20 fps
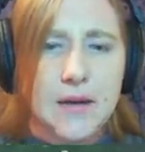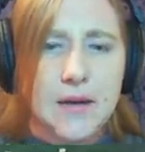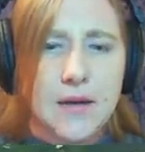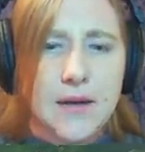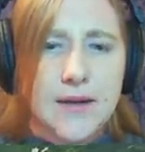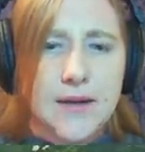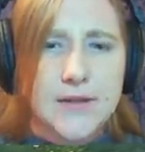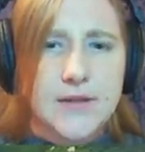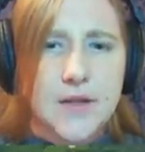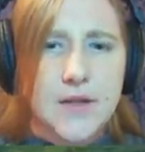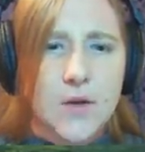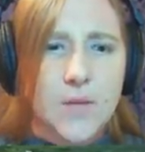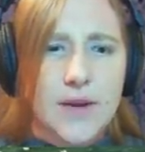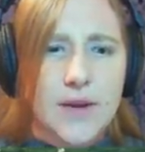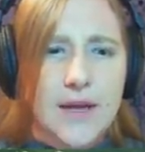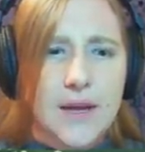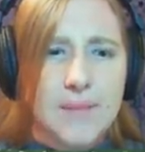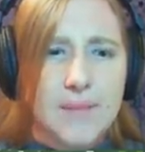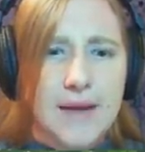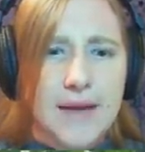I guess they don't want
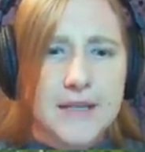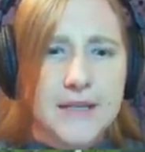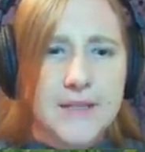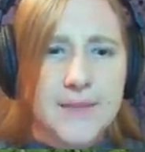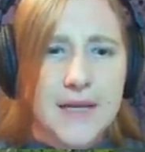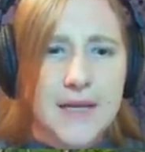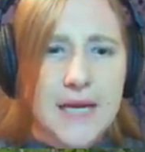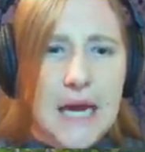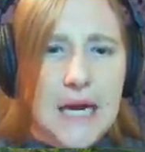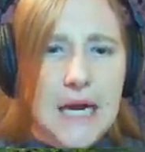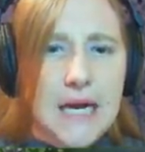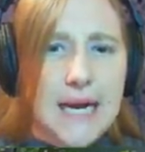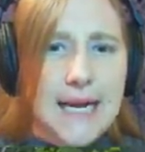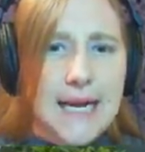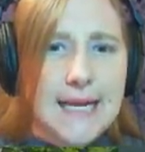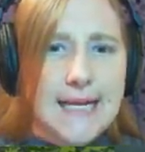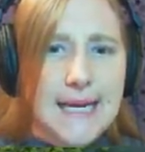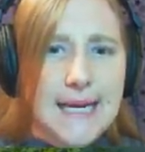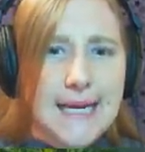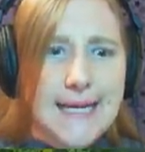to head back to me. All
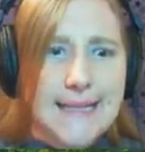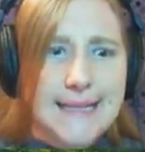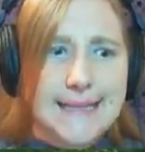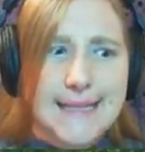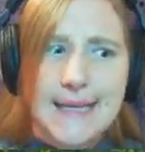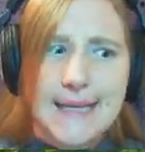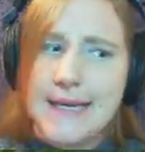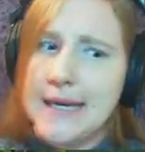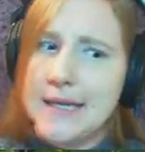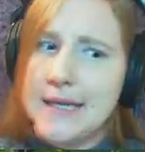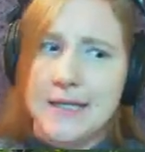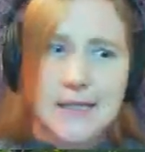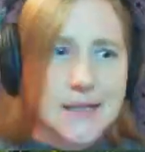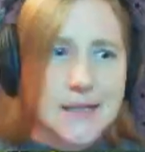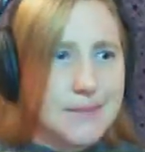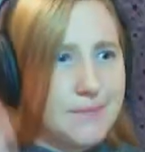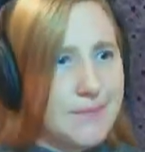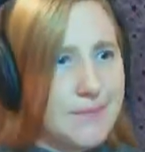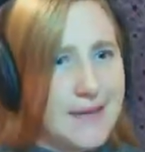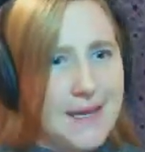right, kids, I got
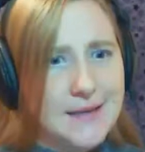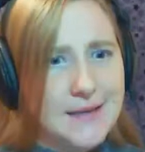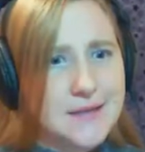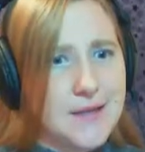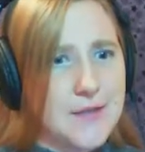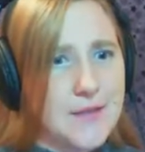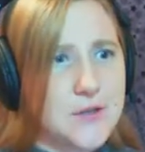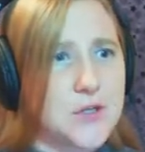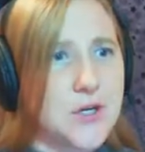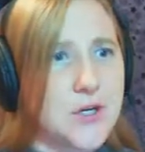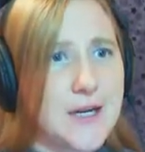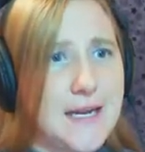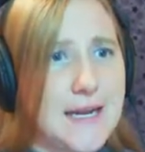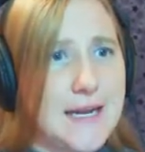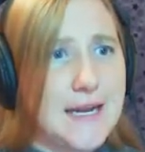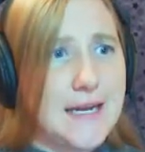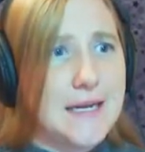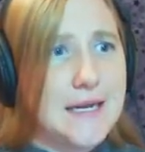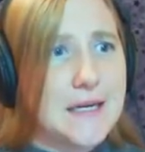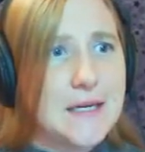you back to the
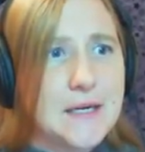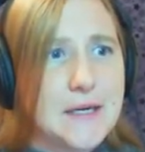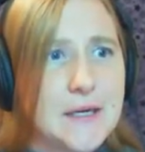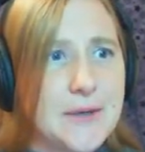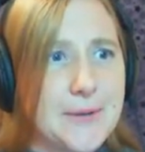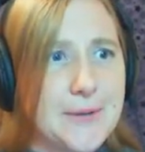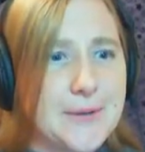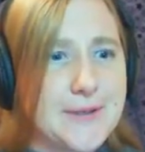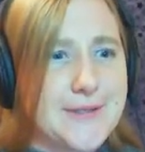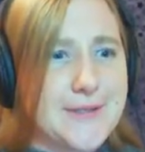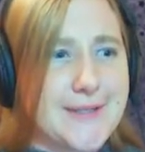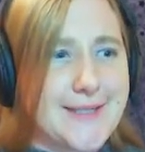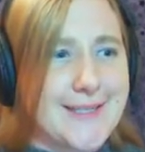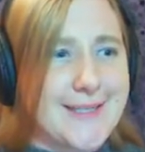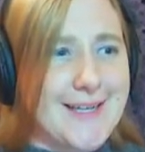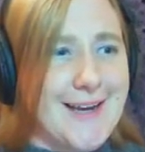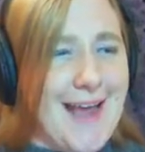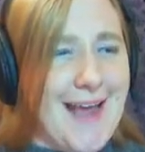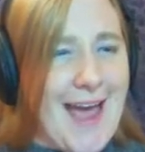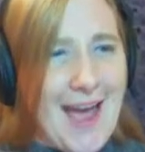tree. We're just
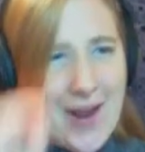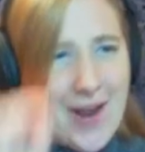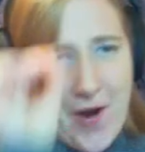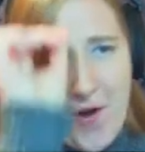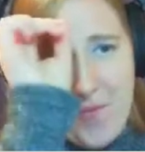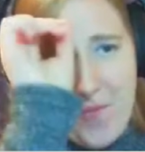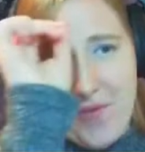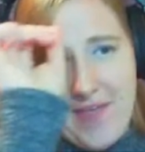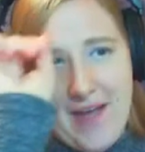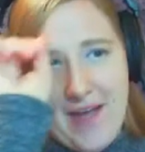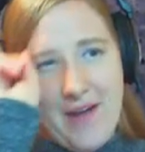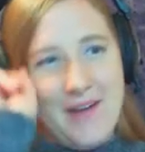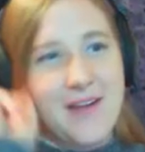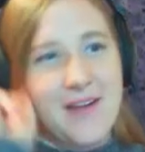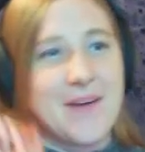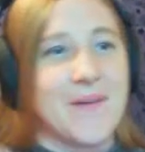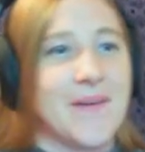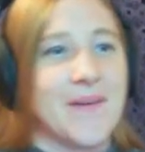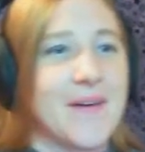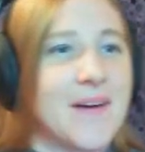gonna head on without
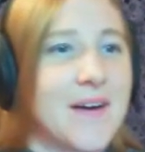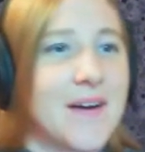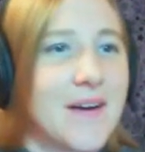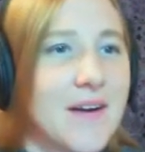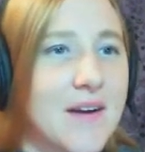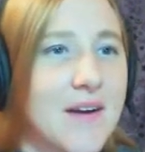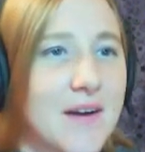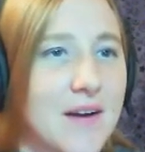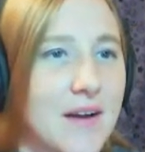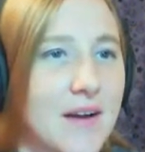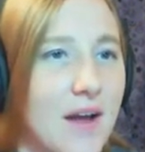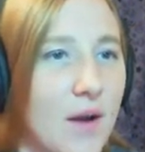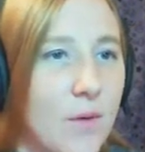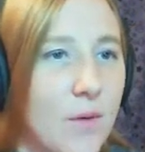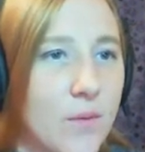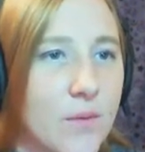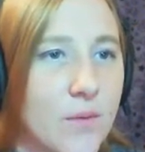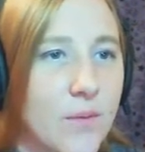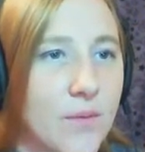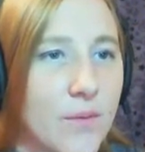you.
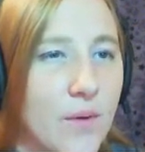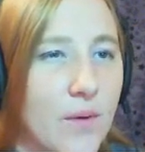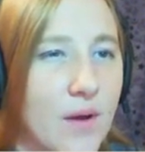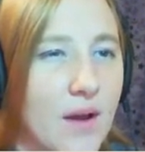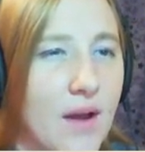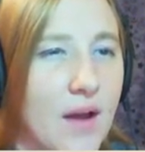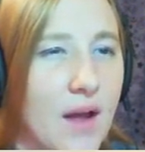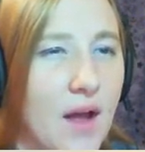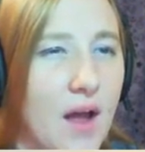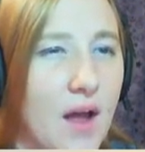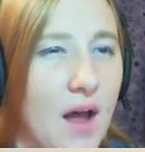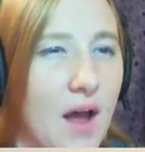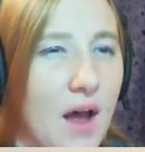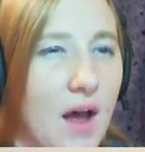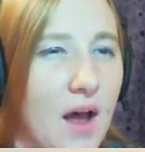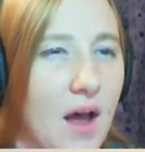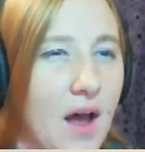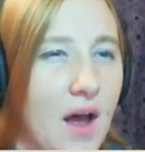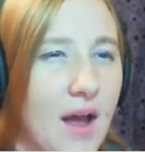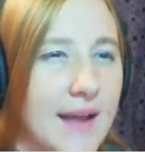Oh,
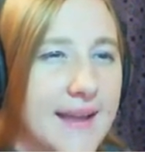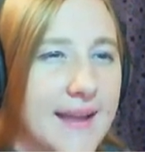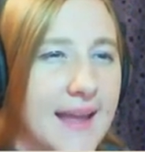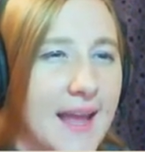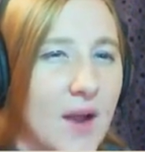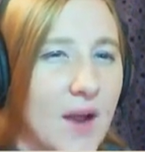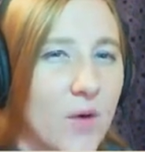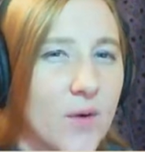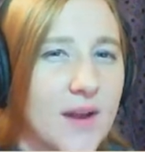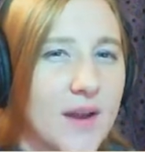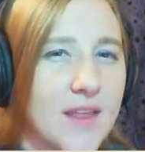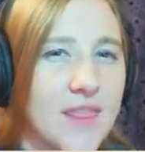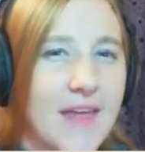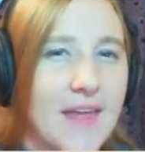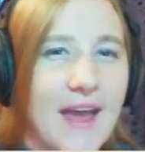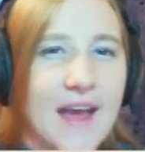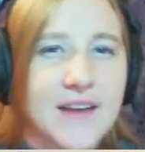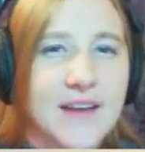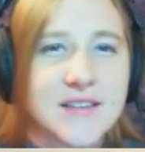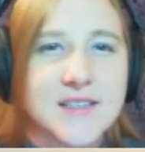oh I can't read
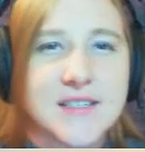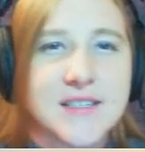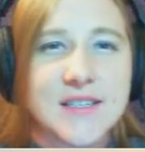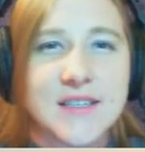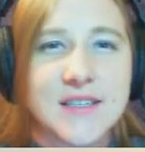that.